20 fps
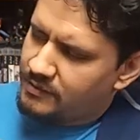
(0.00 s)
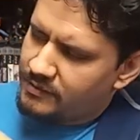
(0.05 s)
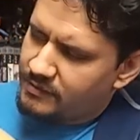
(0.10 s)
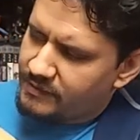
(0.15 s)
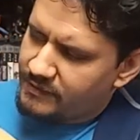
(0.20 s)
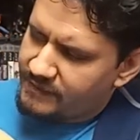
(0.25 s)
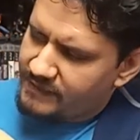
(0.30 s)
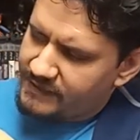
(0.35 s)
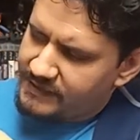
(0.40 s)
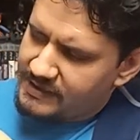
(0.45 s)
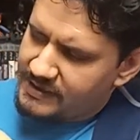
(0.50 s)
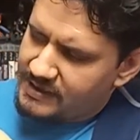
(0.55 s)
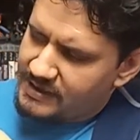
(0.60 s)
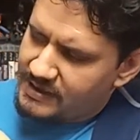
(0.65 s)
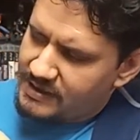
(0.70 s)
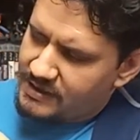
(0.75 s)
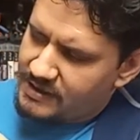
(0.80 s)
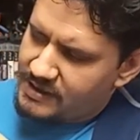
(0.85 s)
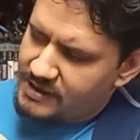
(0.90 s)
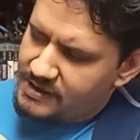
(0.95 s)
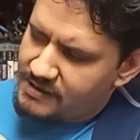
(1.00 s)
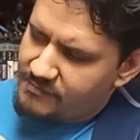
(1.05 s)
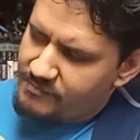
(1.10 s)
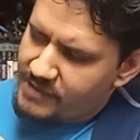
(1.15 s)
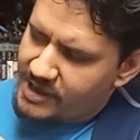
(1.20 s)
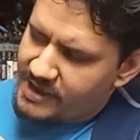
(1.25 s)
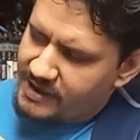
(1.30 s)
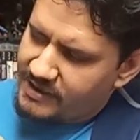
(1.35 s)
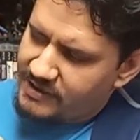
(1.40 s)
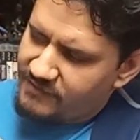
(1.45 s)
because I think I got him
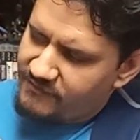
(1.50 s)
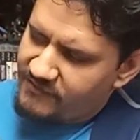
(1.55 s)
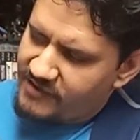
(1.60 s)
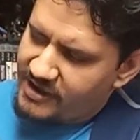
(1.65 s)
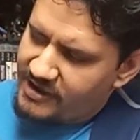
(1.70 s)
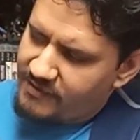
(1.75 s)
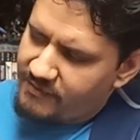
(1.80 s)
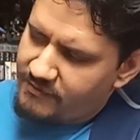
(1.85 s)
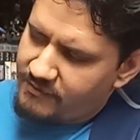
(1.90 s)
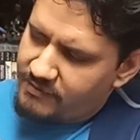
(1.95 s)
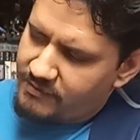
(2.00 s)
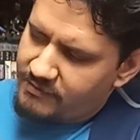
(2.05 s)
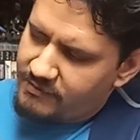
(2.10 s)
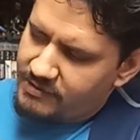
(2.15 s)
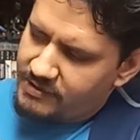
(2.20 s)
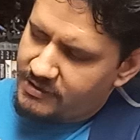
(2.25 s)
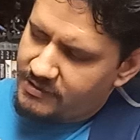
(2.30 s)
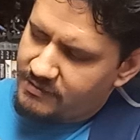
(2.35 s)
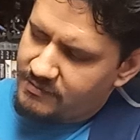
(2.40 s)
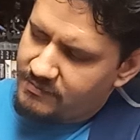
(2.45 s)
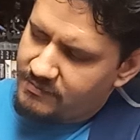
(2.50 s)
back in January.